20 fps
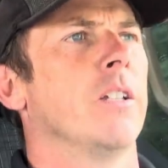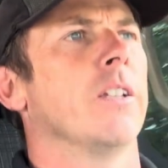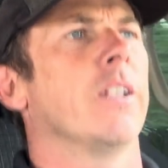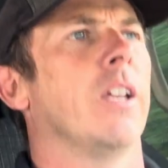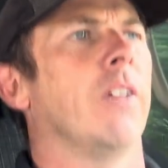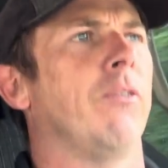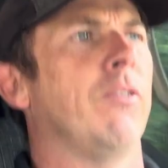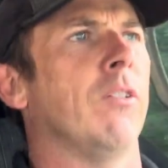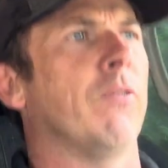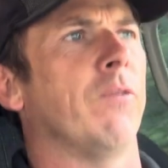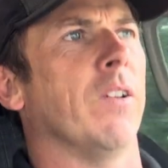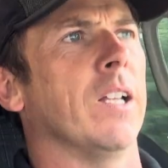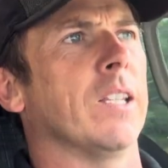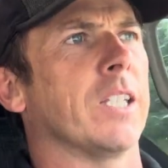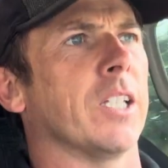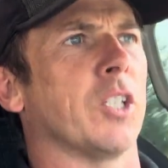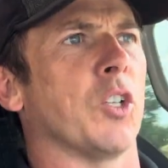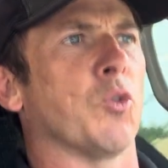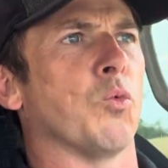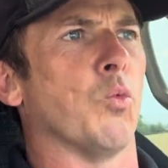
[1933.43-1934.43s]
If you felt
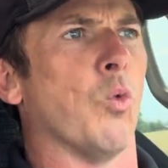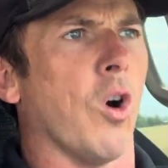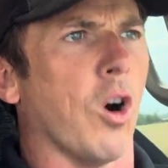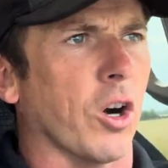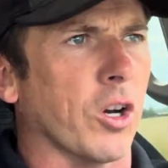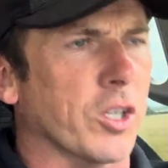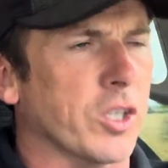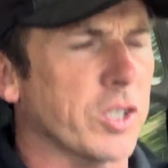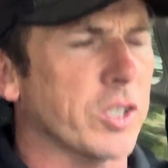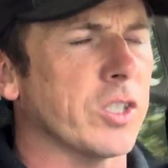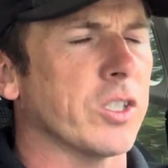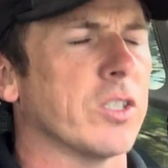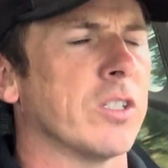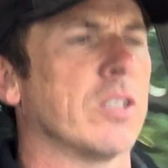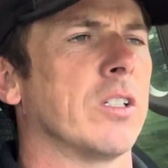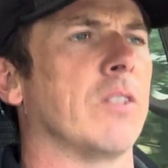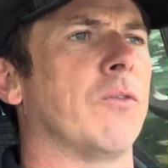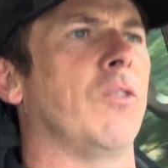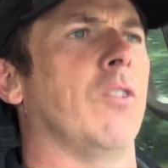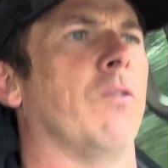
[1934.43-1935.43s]
that it works,
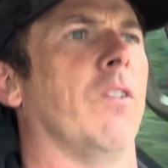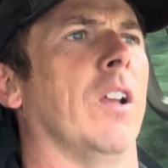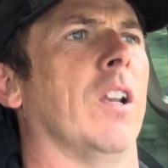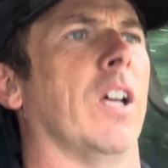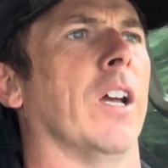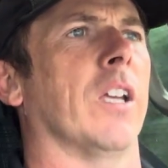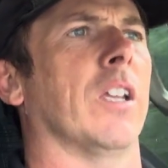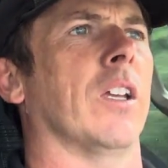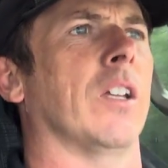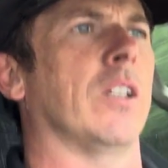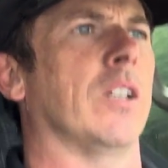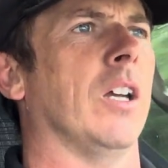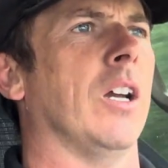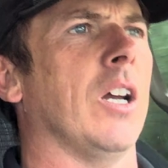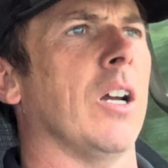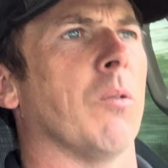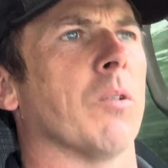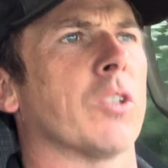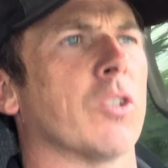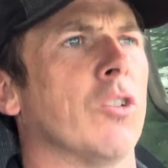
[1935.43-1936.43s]
if you felt like,
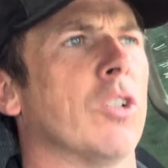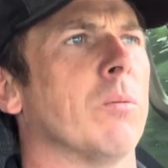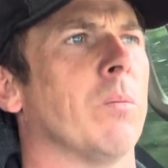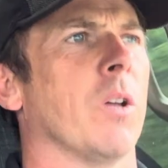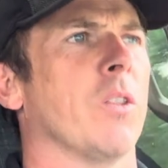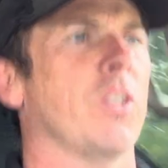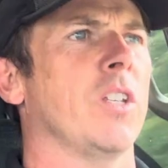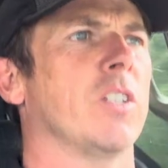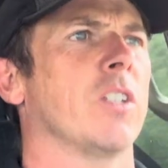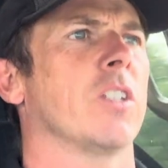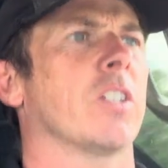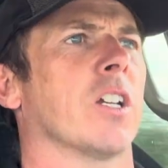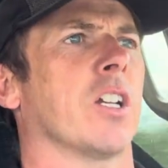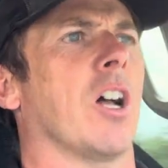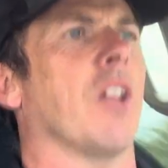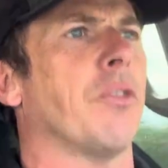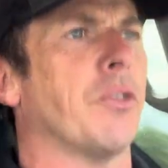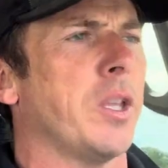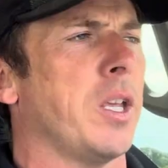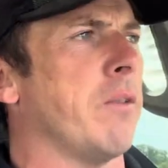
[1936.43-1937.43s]
yeah, what's good about this is I
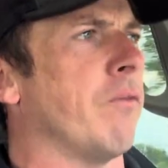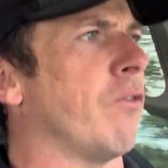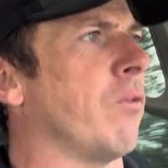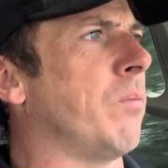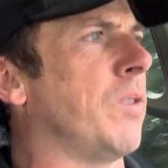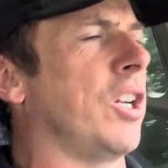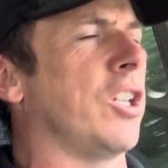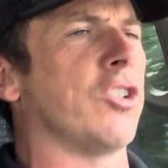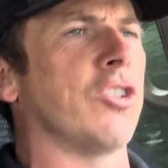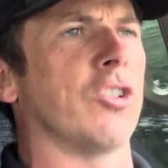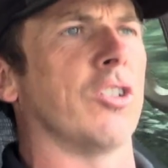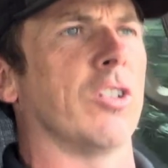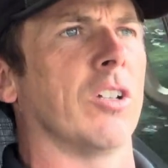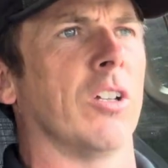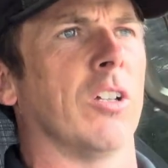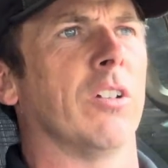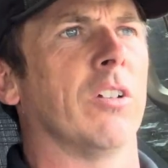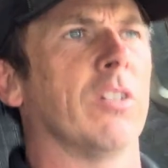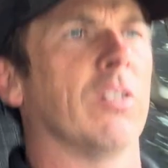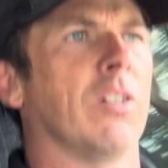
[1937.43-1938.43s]
got the information,
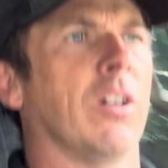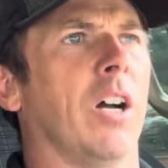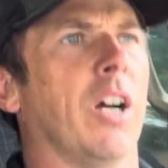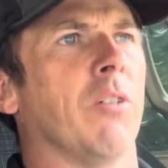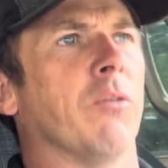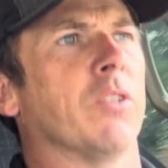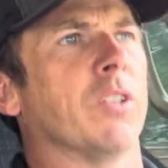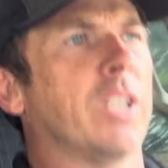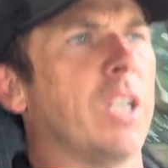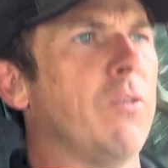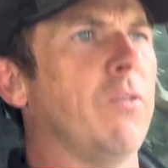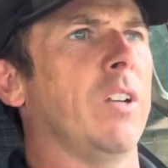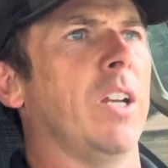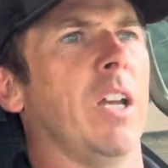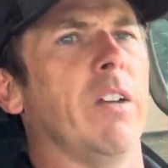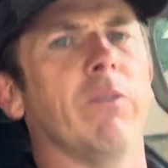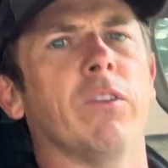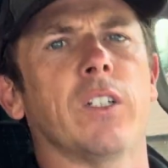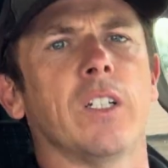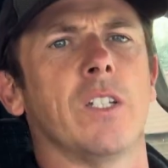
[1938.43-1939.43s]
I was given
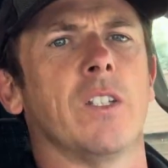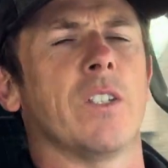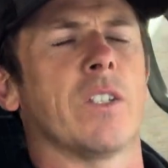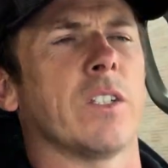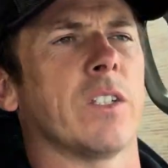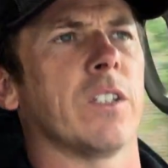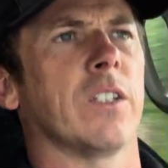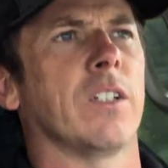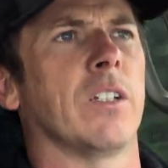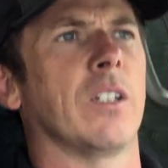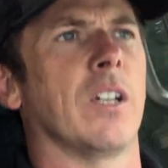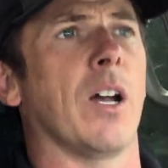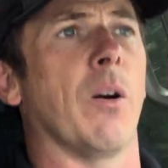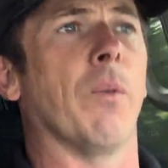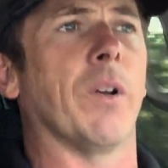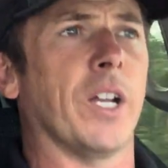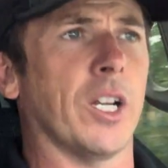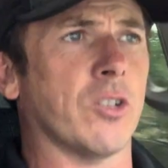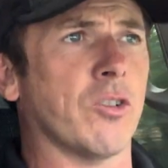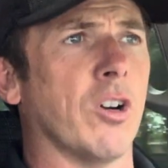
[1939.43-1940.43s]
evidence, and
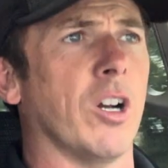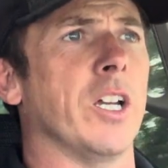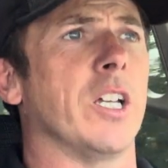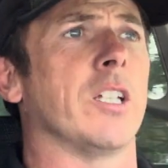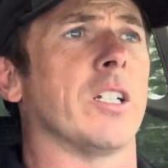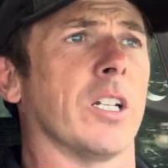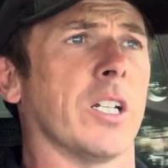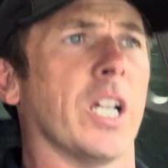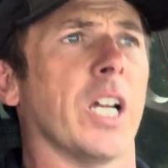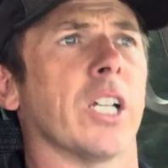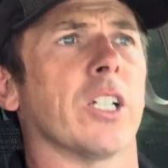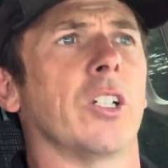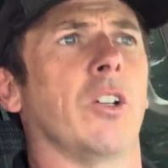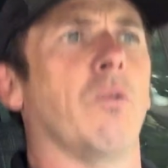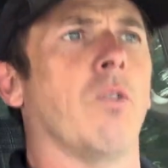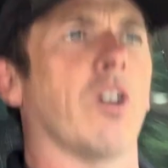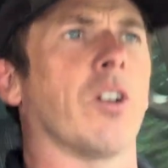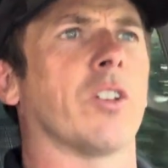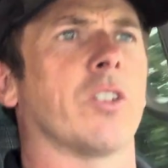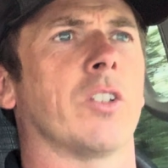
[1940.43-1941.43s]
when I try it, it actually
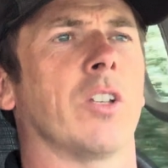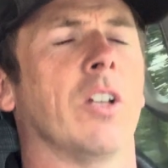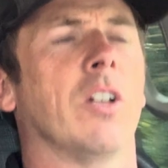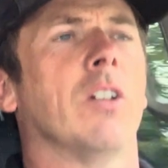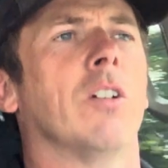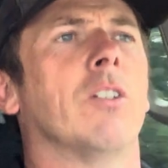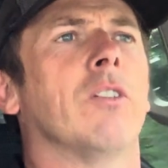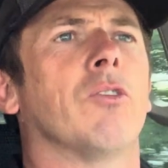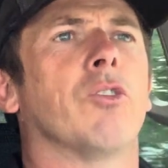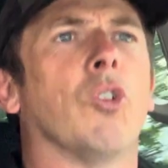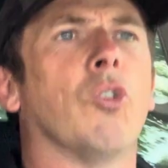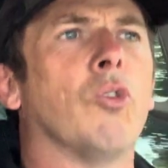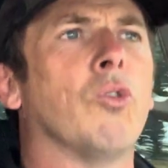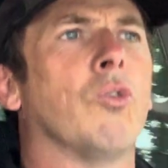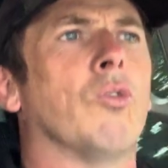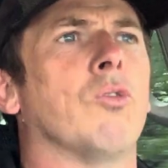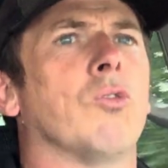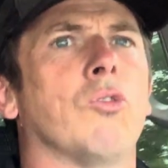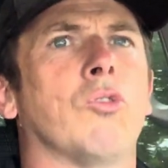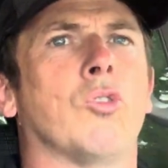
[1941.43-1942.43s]
works.
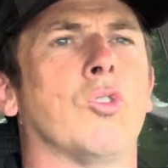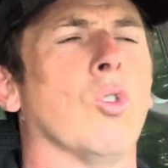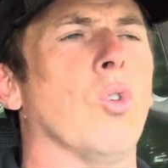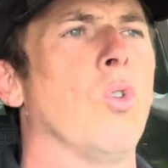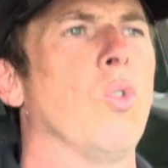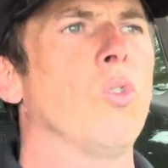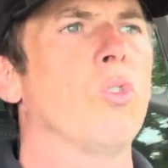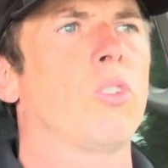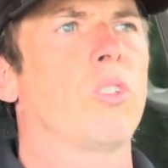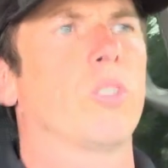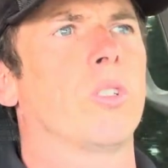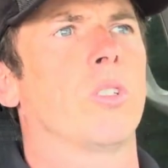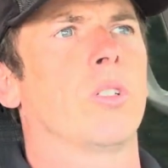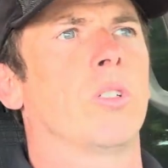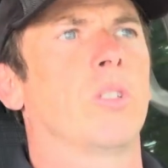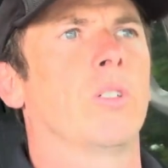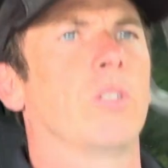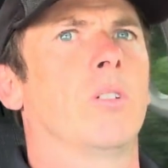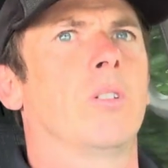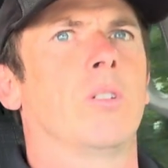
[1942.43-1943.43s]
So don't
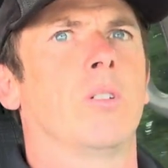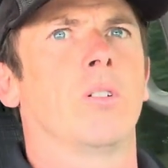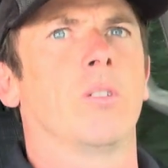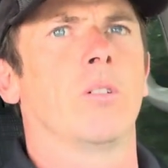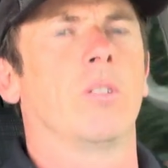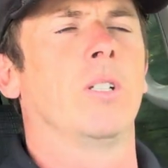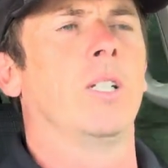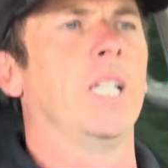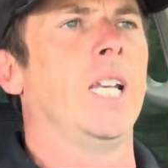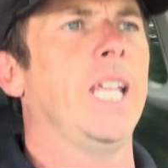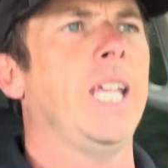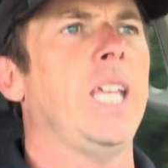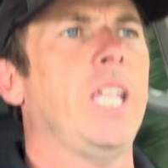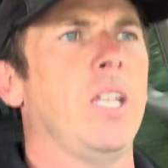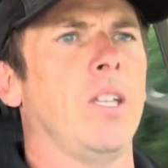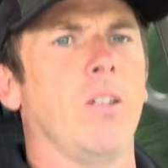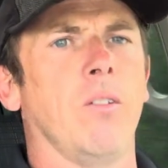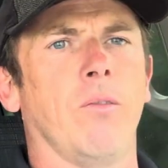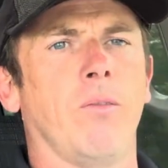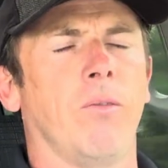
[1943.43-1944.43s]

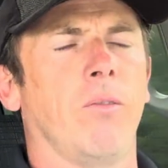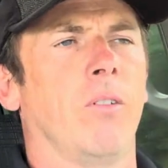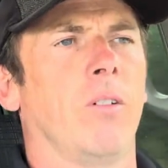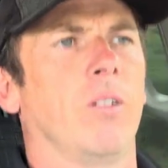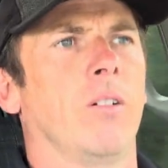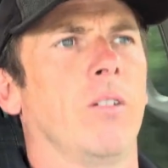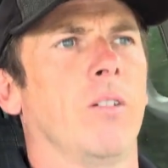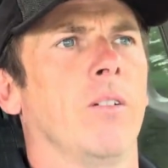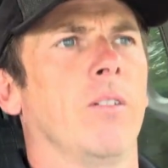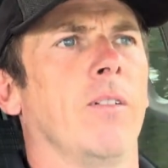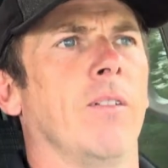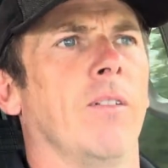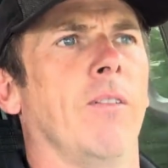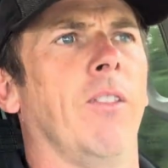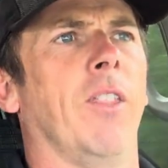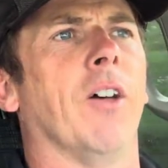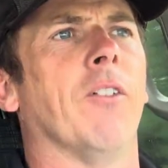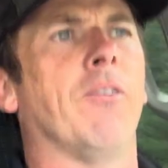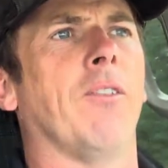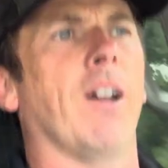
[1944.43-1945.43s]

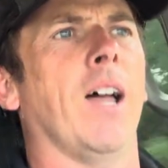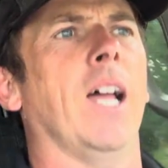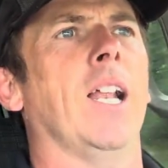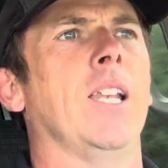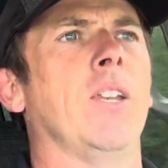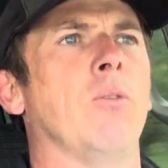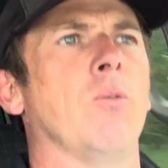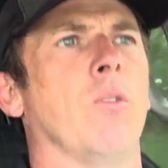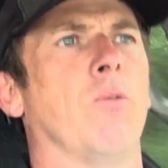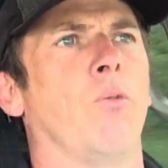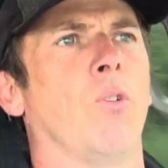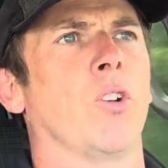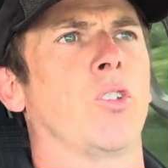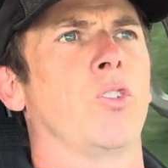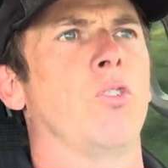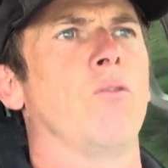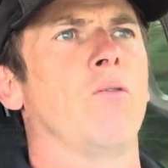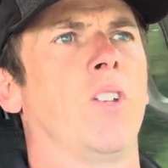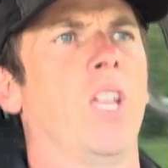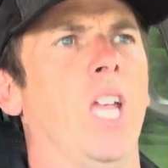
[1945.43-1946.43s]
leave the value of
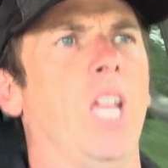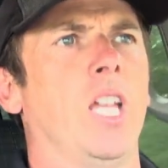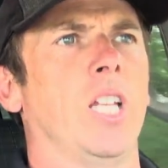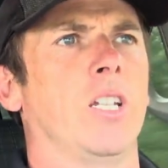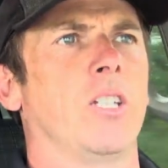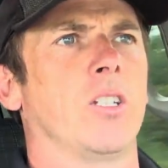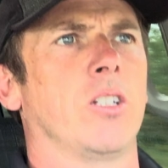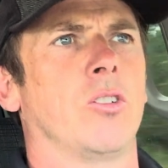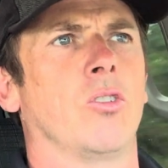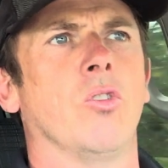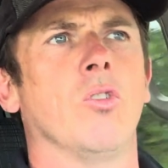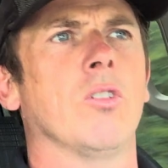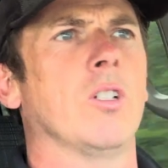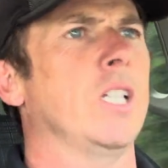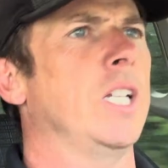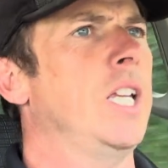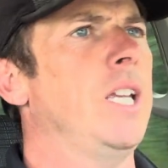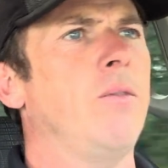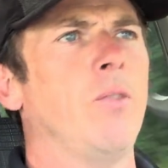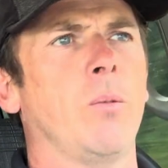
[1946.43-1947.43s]
what you've gained,
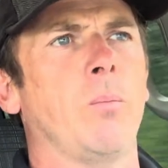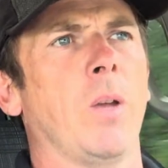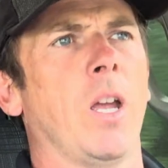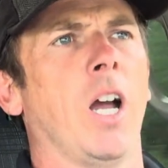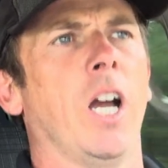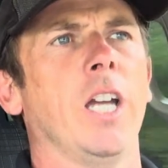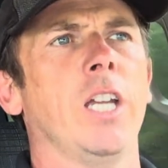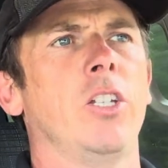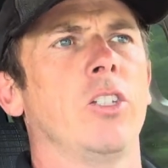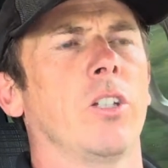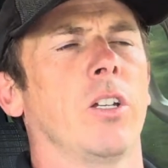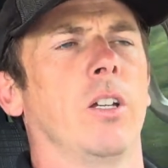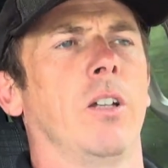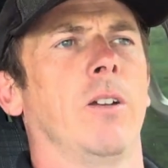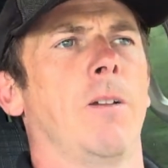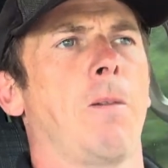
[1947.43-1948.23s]
don't leave it behind you